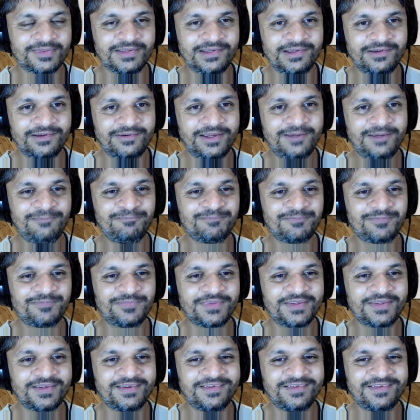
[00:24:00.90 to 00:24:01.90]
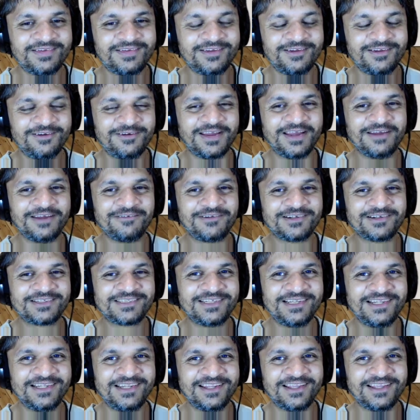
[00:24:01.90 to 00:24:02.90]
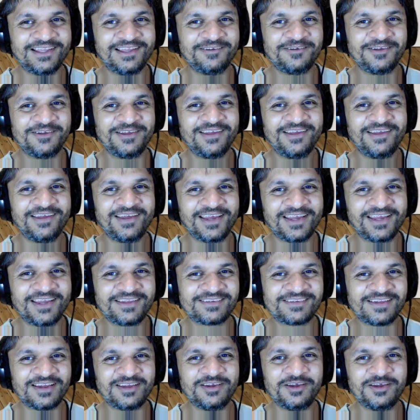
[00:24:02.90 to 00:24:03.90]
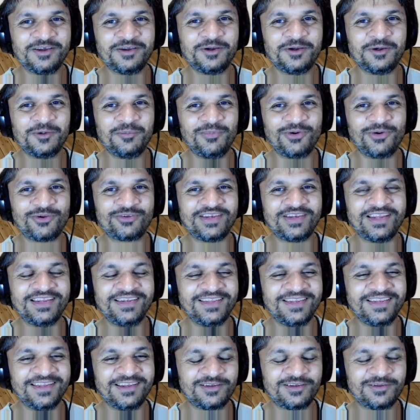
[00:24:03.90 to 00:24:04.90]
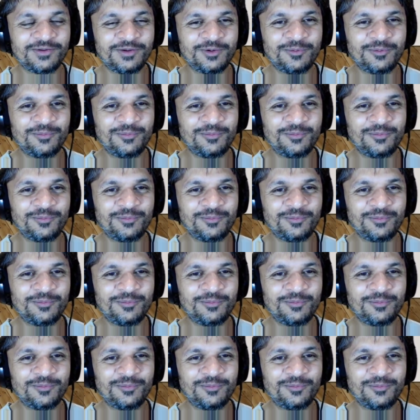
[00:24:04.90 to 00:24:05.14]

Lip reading: Okay? Okay, I guess I mostly did it,